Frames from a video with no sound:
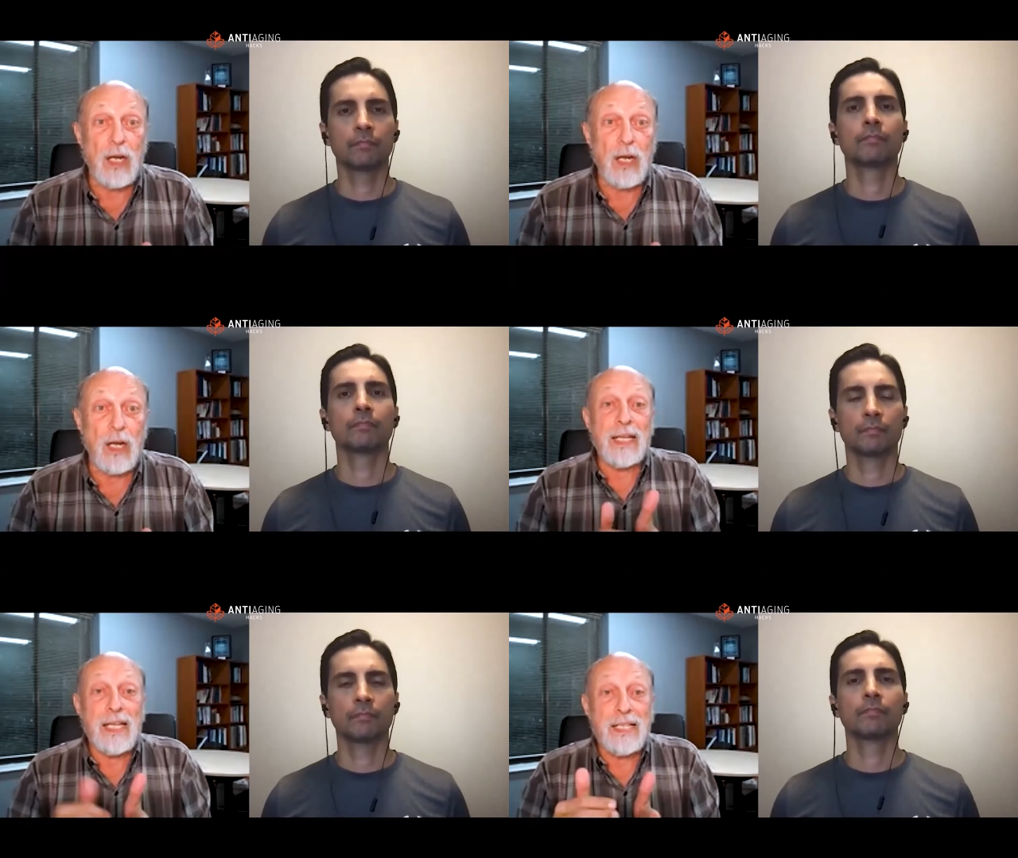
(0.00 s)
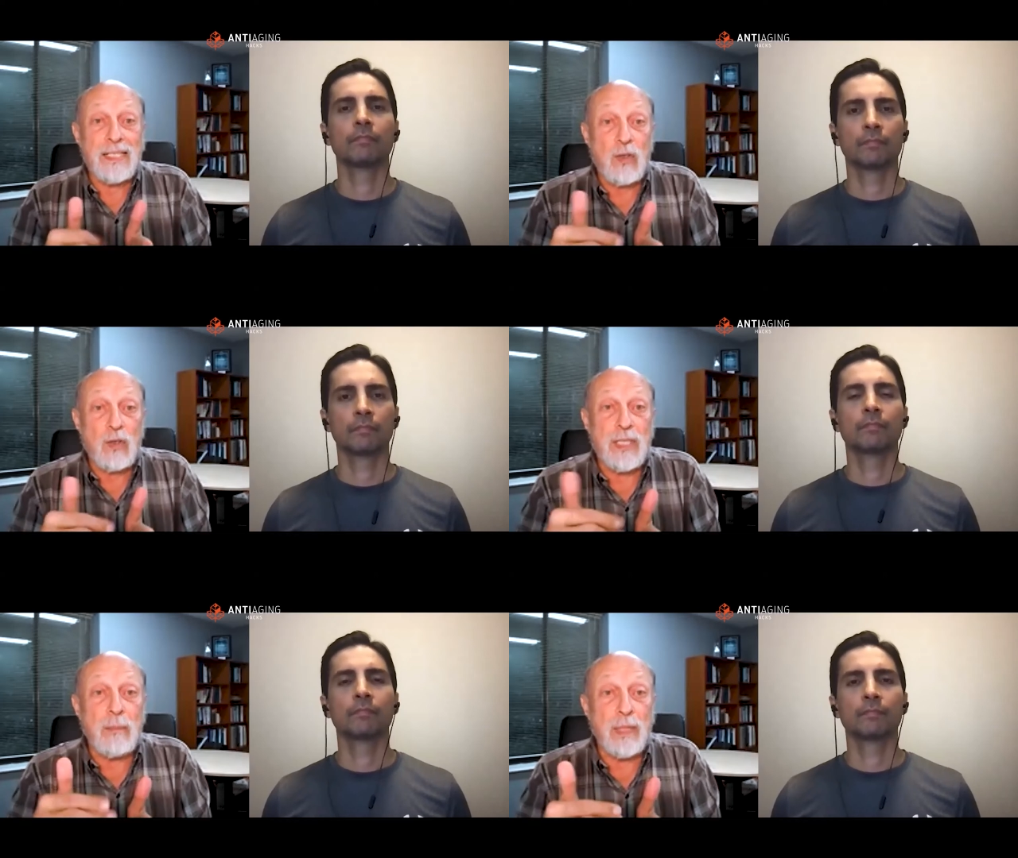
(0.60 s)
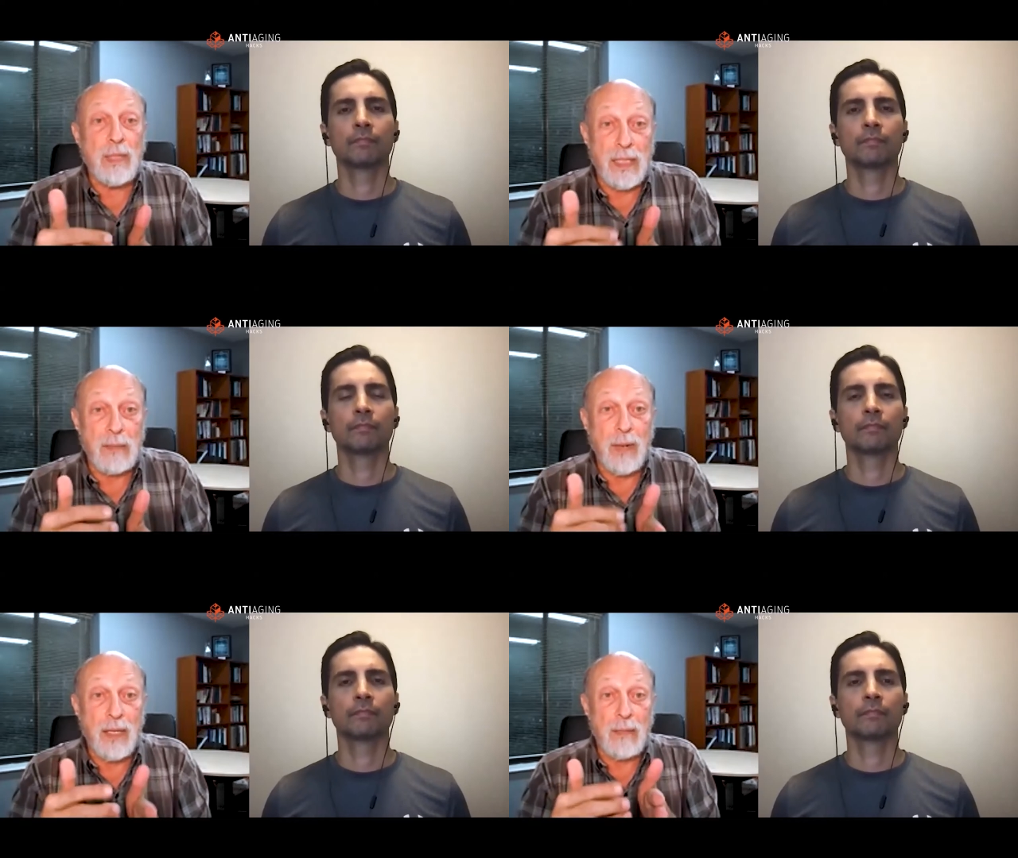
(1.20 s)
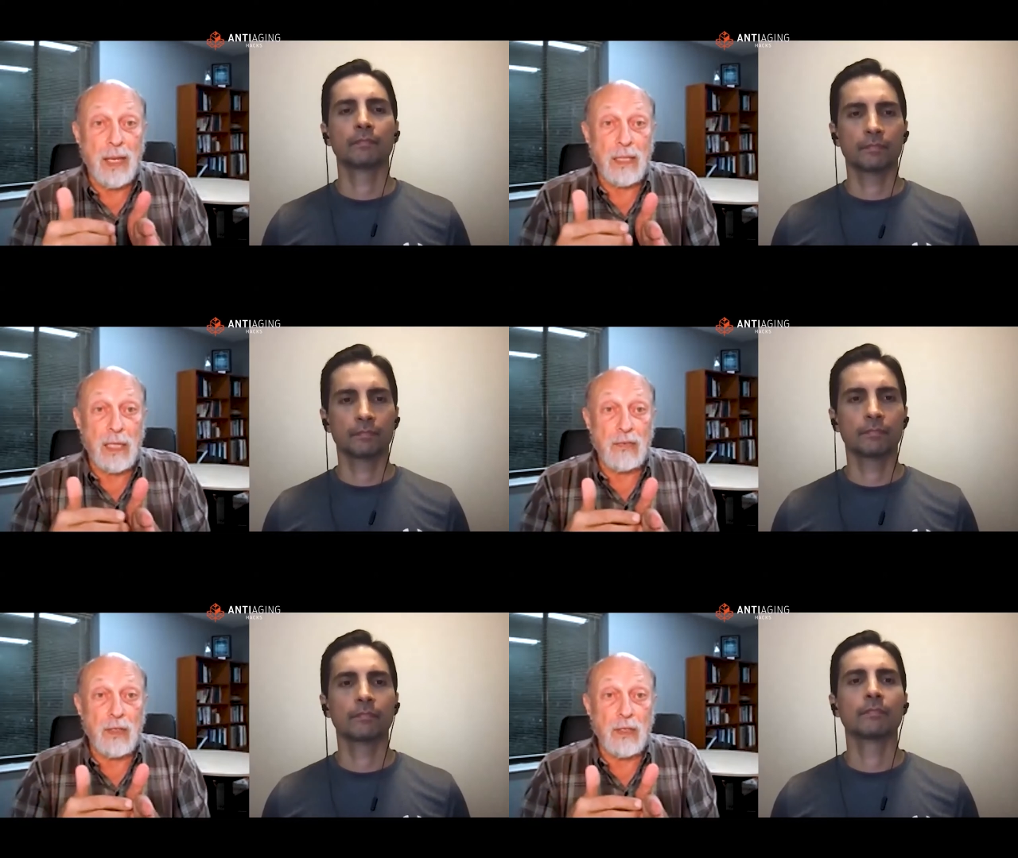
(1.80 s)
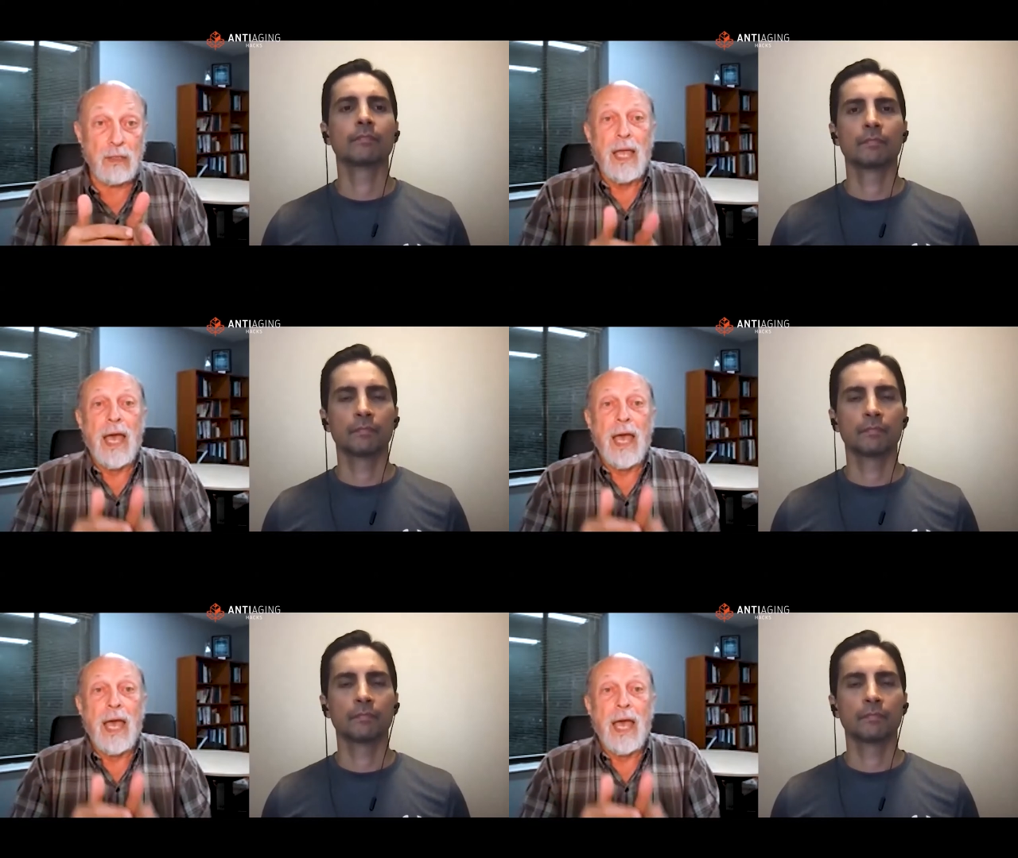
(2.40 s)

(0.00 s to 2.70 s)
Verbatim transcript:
Speaker 1: The body is now stimulated by the magnetic field.